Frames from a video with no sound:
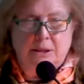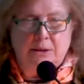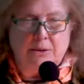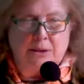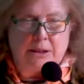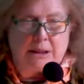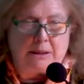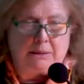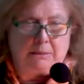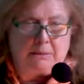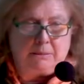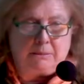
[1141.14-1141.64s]

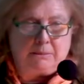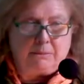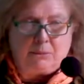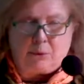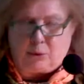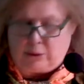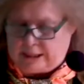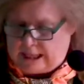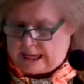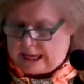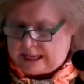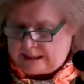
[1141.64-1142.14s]
using
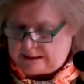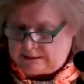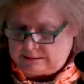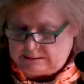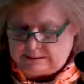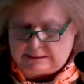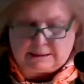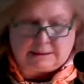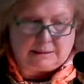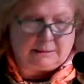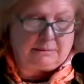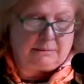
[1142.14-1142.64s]
more
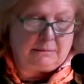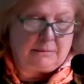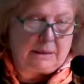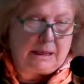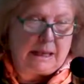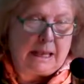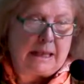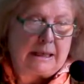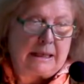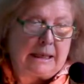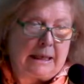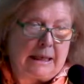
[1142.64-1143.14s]
candles in,
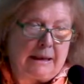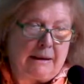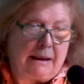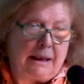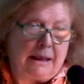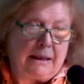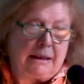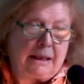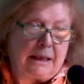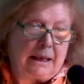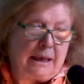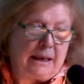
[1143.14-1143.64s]
e
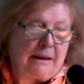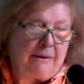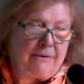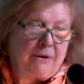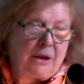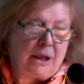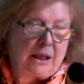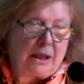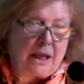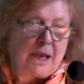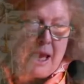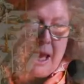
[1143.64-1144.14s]
in the
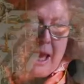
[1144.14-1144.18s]
evening.